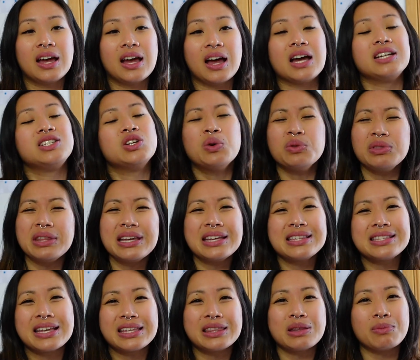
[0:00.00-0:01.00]
I don't think
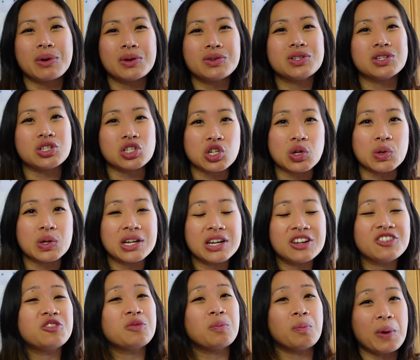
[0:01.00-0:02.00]
it's like the most
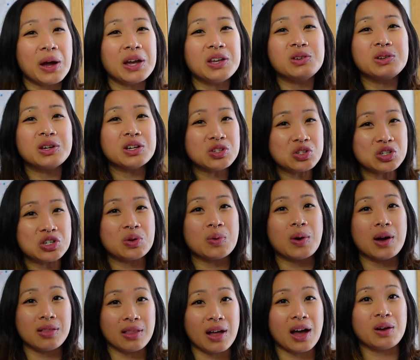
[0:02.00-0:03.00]
intuitive, but you can do
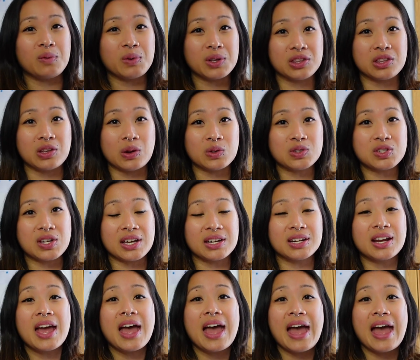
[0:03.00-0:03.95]
a lot with Notion.